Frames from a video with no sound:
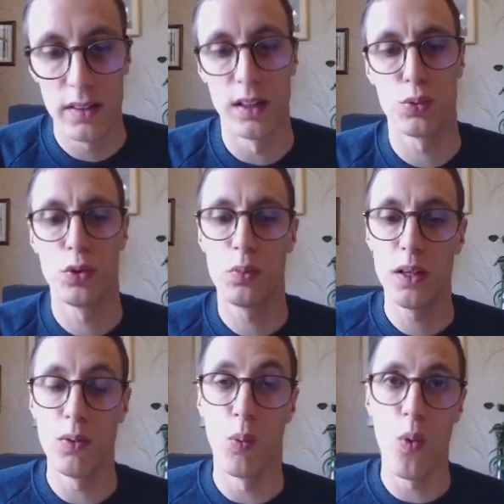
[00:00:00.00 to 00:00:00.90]
That would
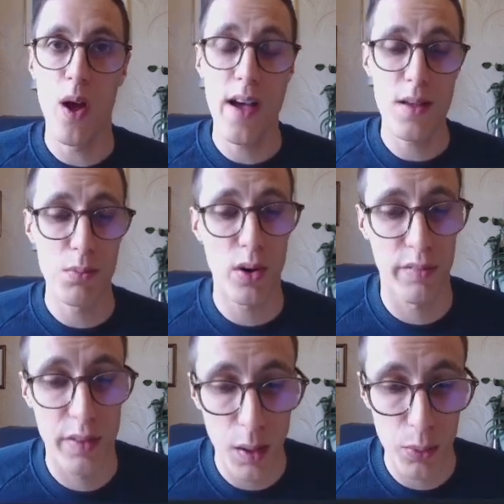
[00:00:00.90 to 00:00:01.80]
be way
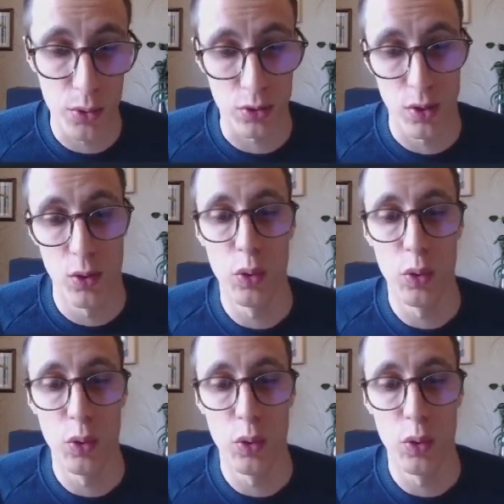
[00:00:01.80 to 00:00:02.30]
more verbose.